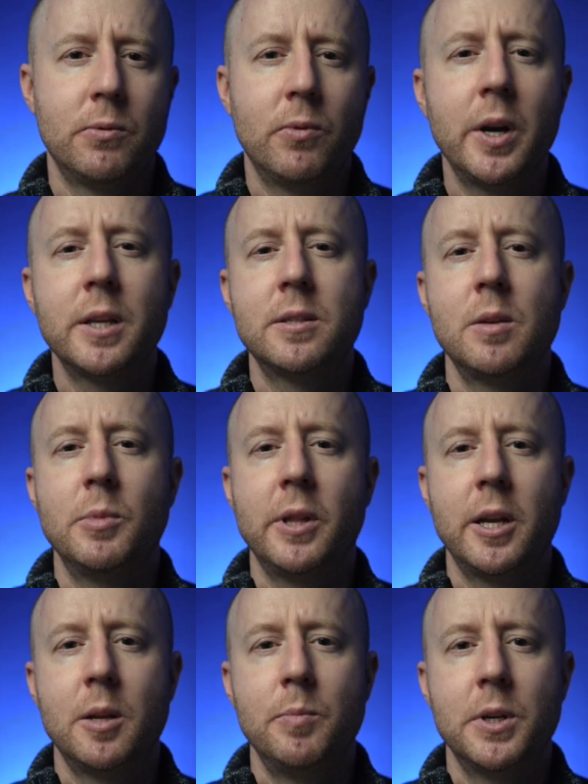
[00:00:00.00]
running
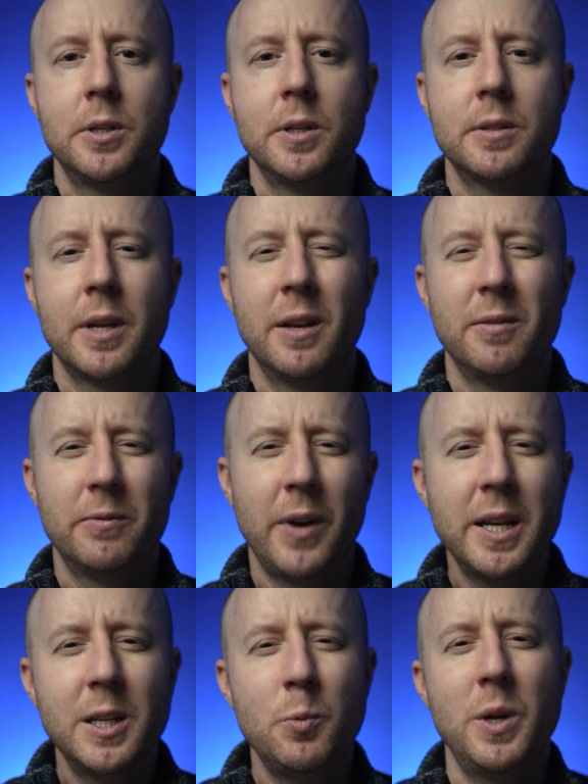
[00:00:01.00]
simulated missions, and
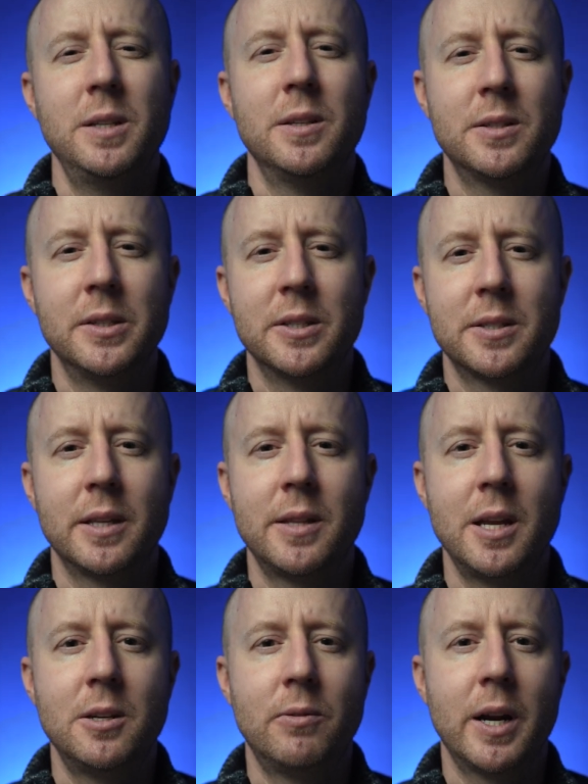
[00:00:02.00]
finding weaknesses that
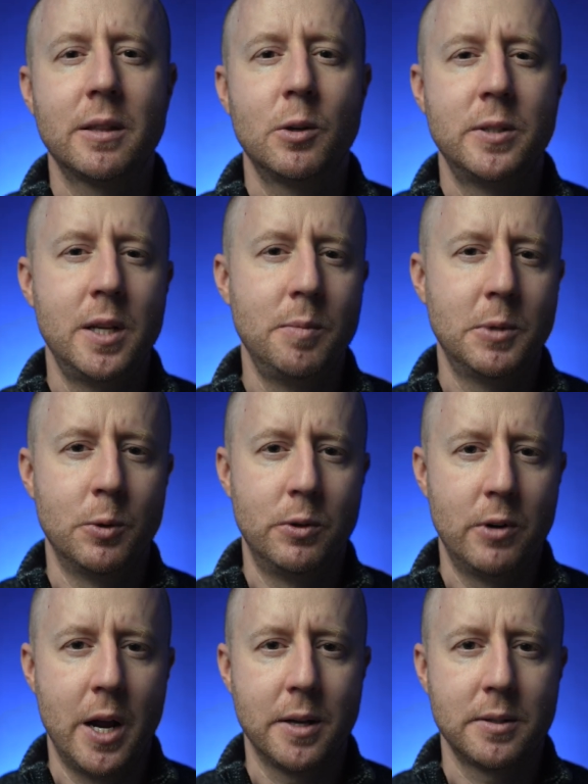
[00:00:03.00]
they direct the team to
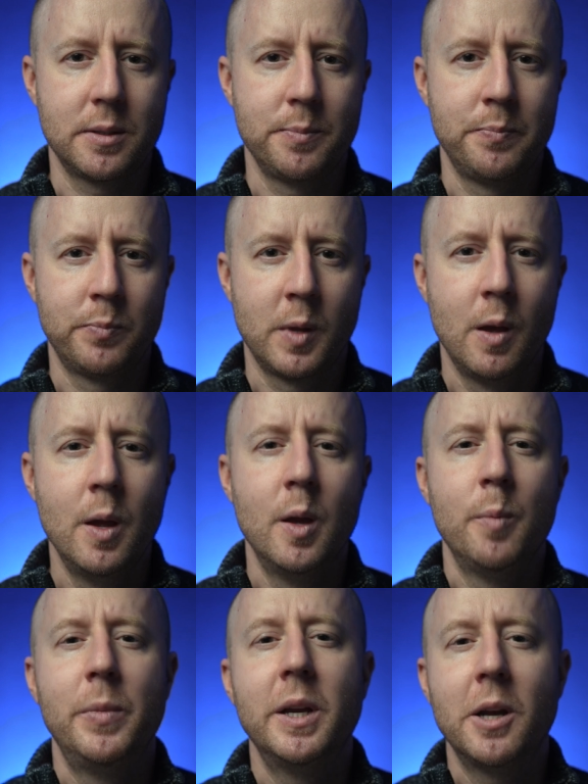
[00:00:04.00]
address.
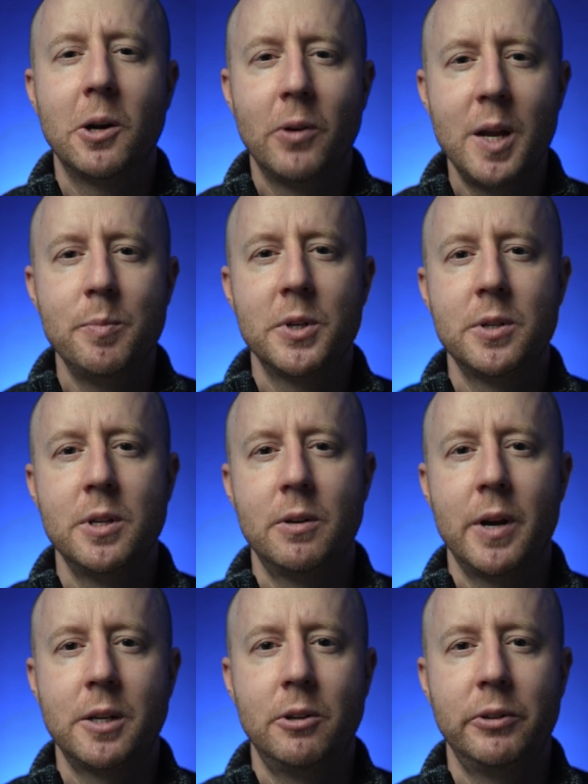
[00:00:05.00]
Being a great mission
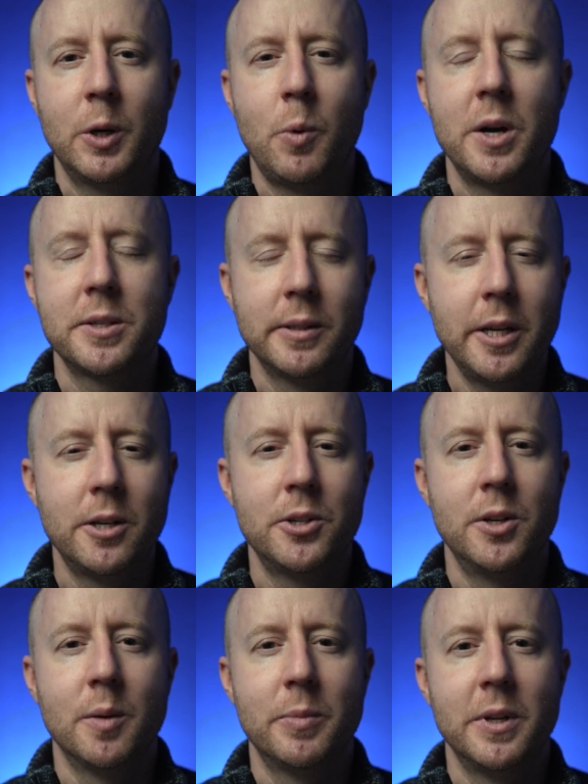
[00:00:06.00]
director requires
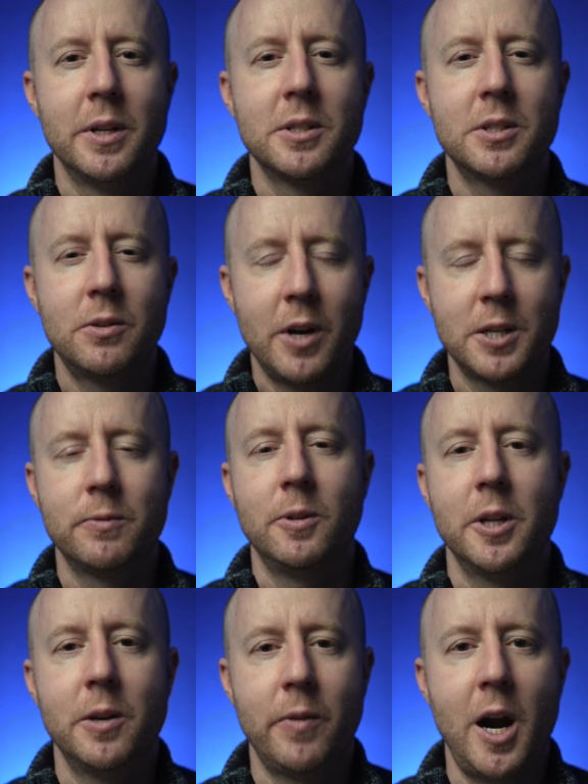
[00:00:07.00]
leadership in
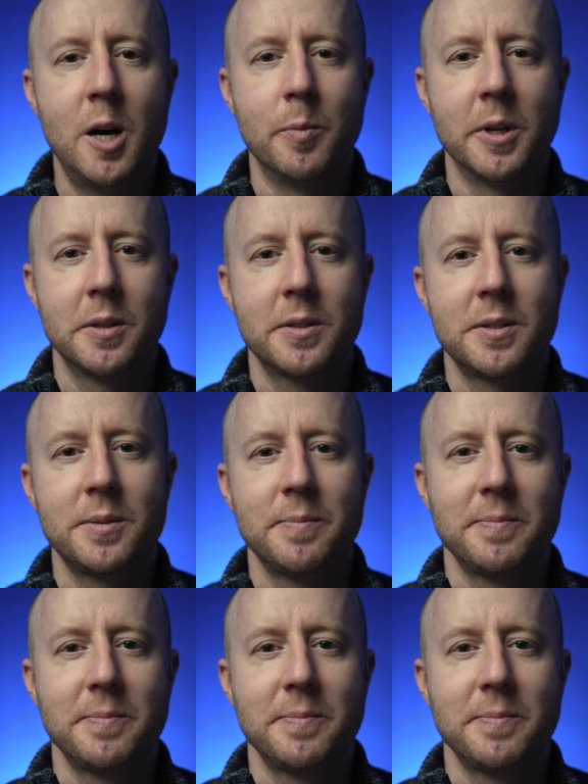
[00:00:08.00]
stressful environments.